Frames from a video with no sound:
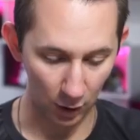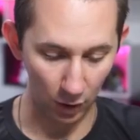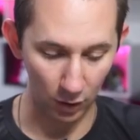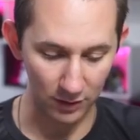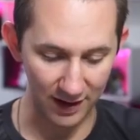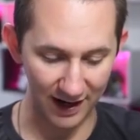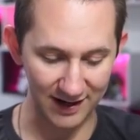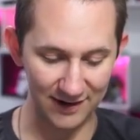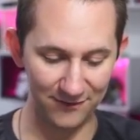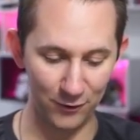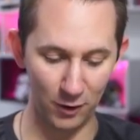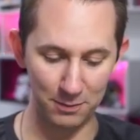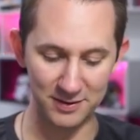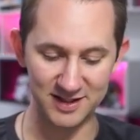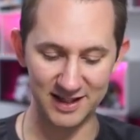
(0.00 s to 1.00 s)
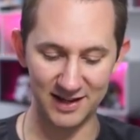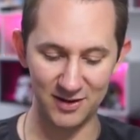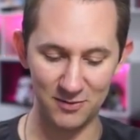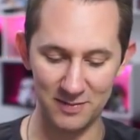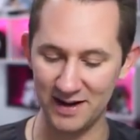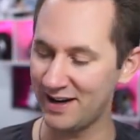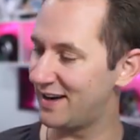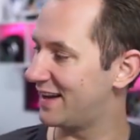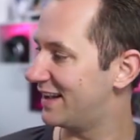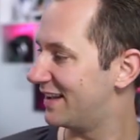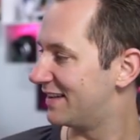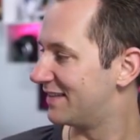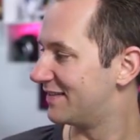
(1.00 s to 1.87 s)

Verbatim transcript: Oh, ninety-four percent humidity.